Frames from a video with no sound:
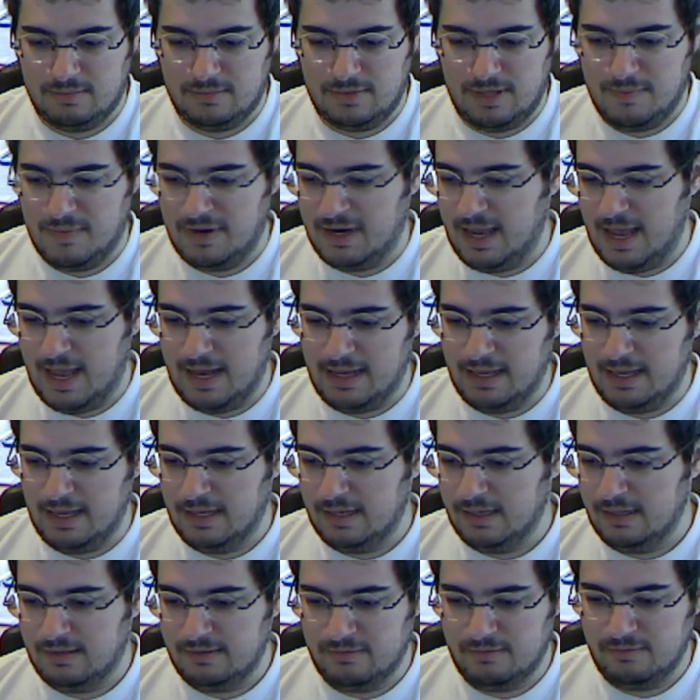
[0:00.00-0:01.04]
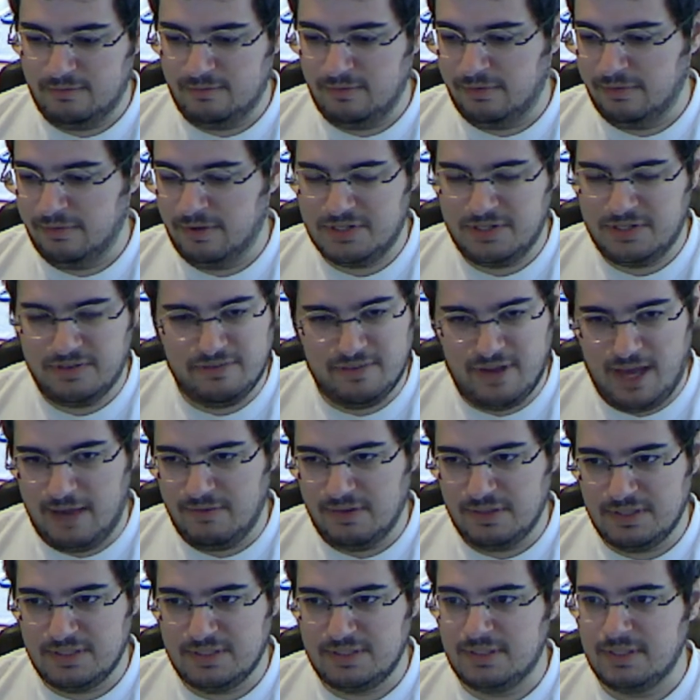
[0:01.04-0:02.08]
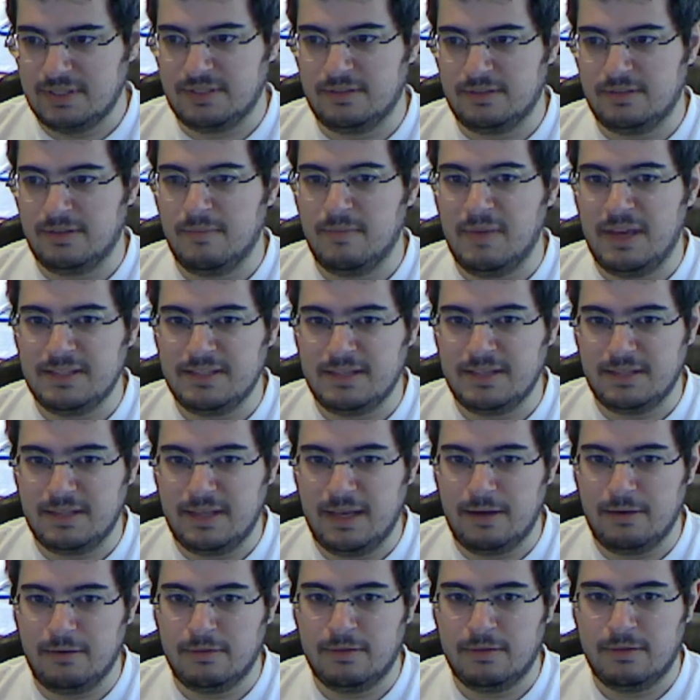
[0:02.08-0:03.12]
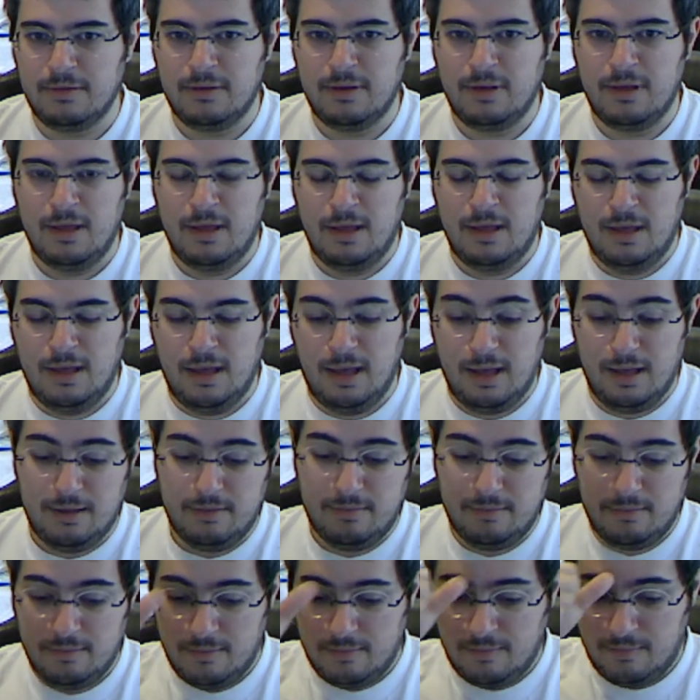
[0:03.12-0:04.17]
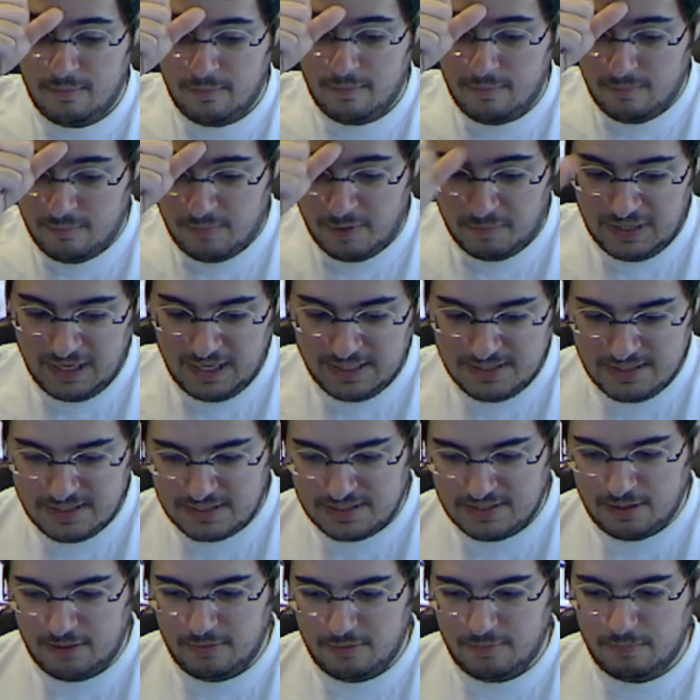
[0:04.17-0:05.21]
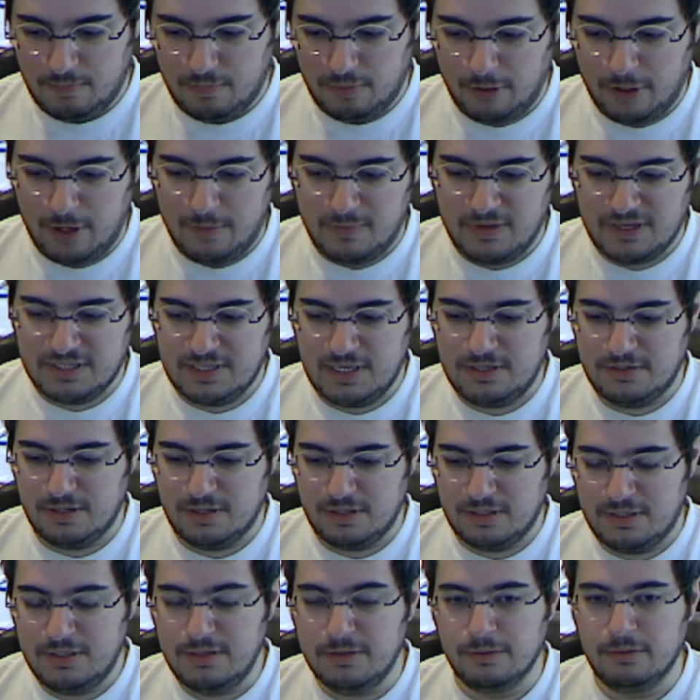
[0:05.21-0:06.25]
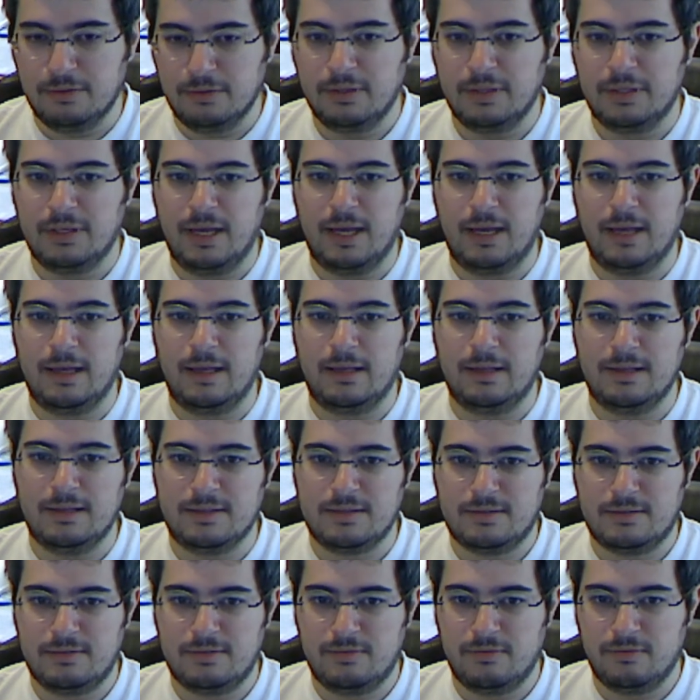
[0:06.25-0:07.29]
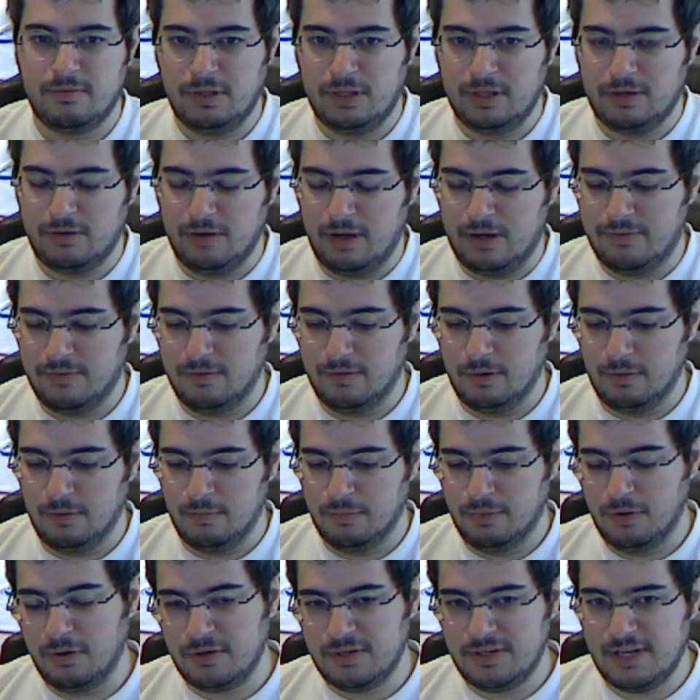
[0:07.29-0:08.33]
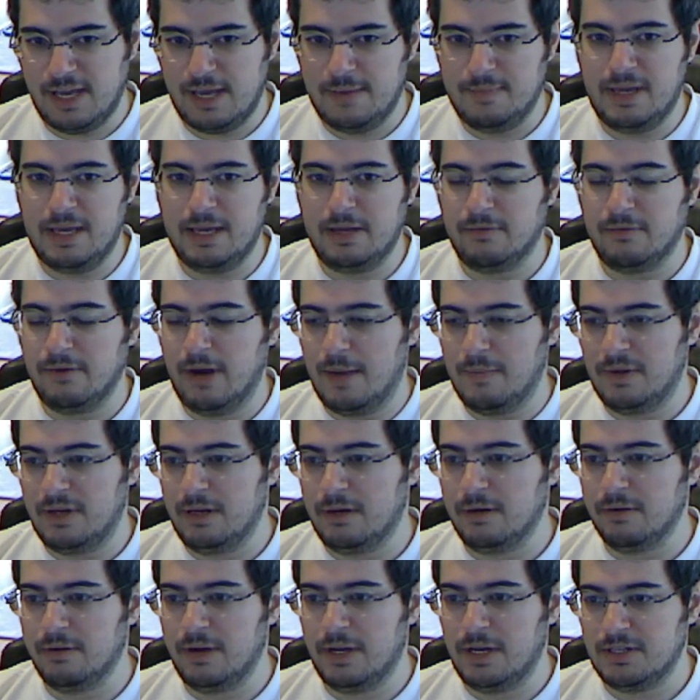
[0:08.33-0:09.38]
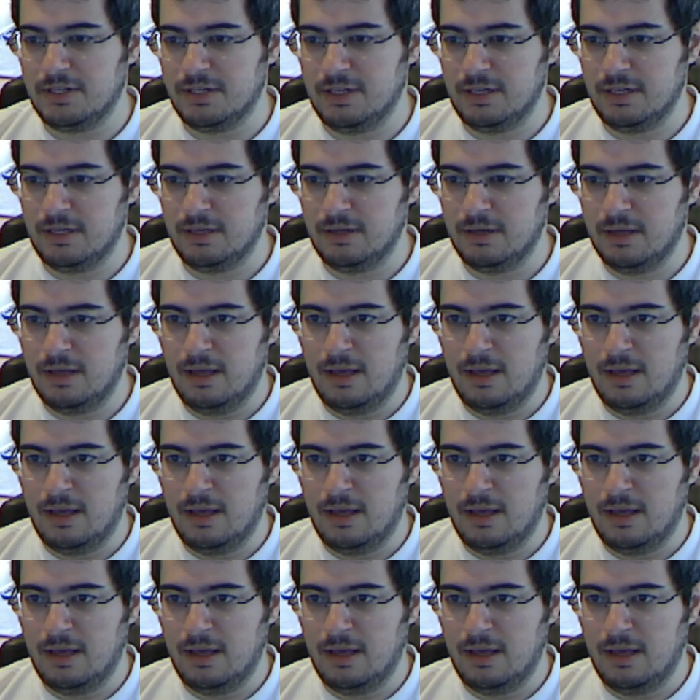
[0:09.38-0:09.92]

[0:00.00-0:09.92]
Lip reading: They've been adding it, and with version 5 it's just amazing now. But because it's so programmer-centric too, it's really great for prototyping and rapid iteration,